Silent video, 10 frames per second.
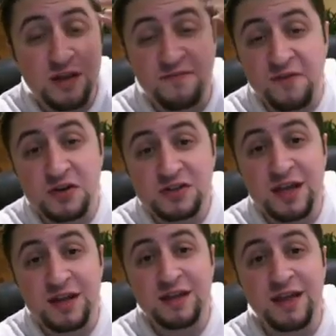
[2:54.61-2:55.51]
The first
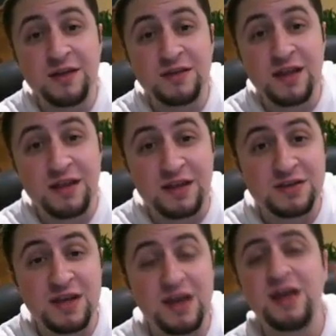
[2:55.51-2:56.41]
thing that they that they
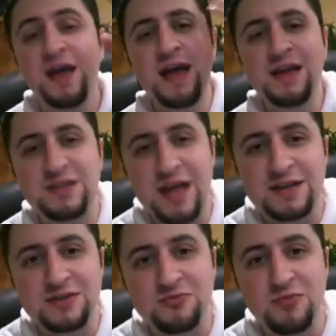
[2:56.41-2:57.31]
see is
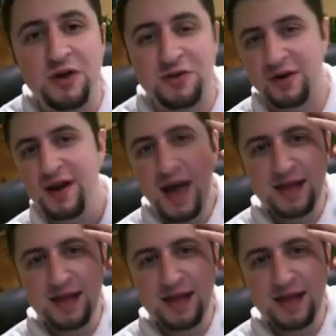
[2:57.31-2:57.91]
that's their mother,